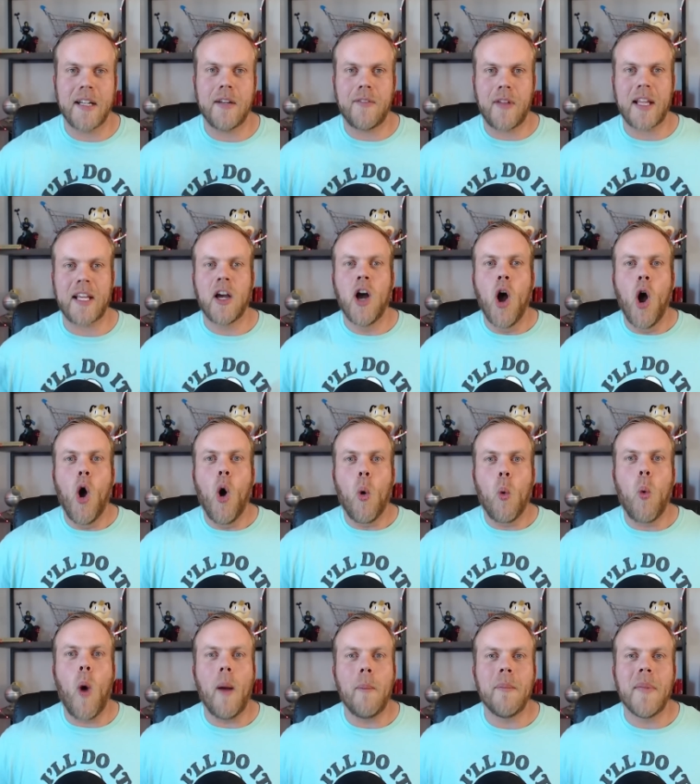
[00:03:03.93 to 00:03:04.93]
of like
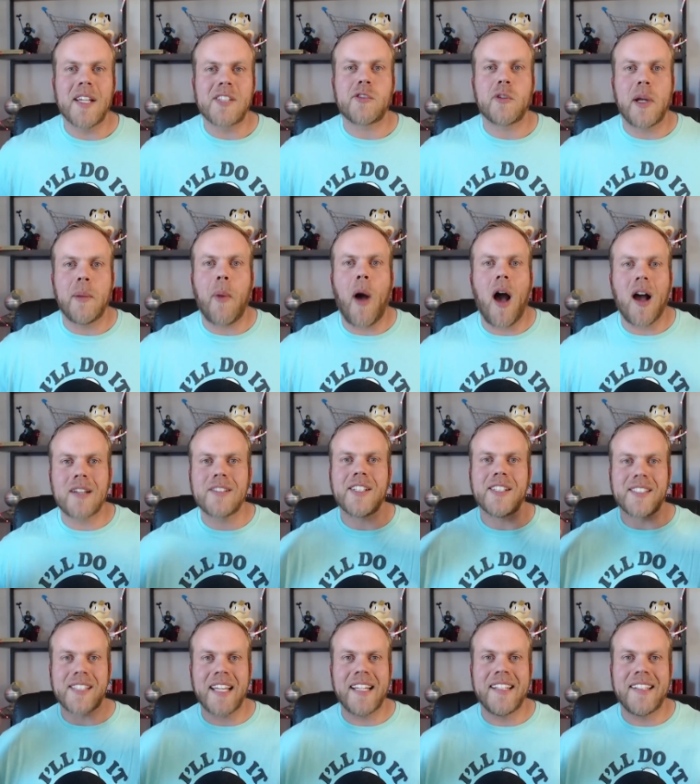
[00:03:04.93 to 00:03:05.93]
what mystery
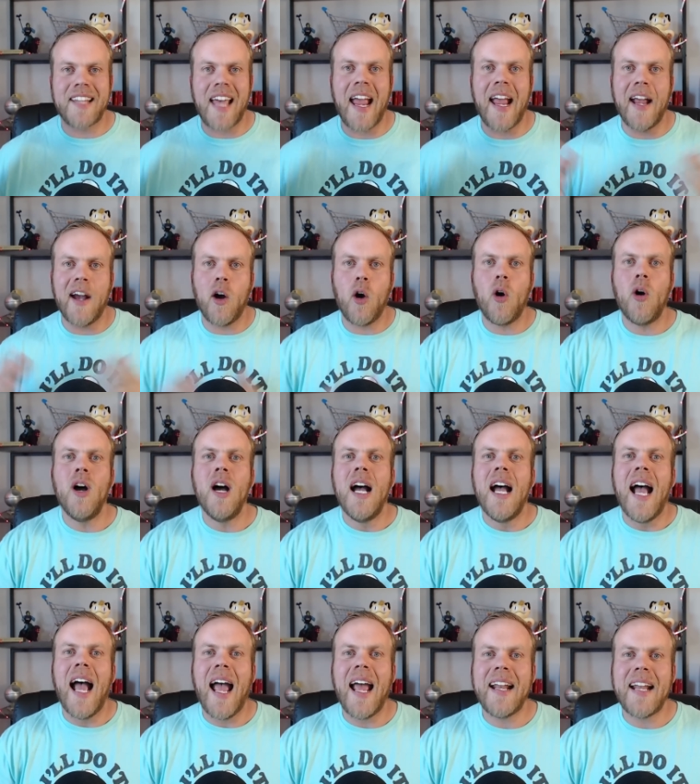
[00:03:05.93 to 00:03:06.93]
boxes entail
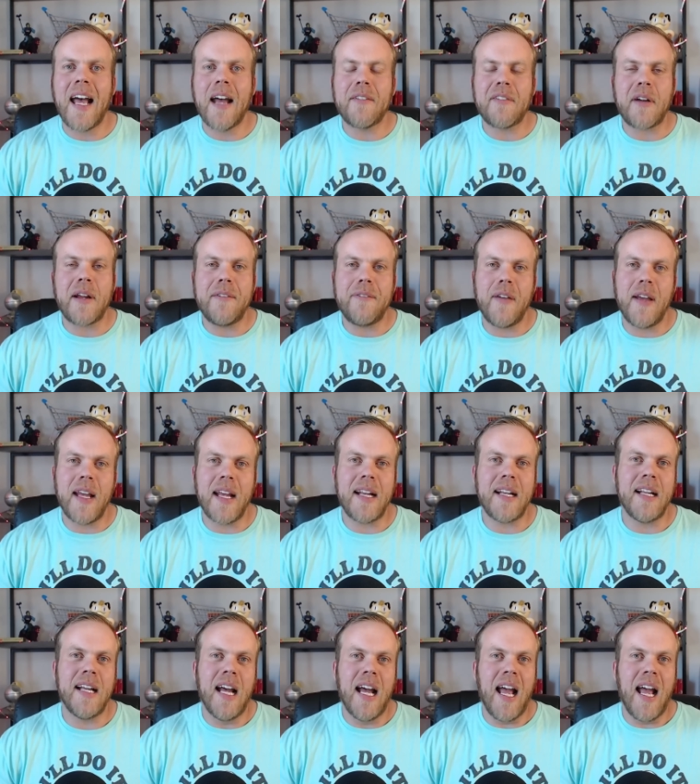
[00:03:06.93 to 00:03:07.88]
and everything.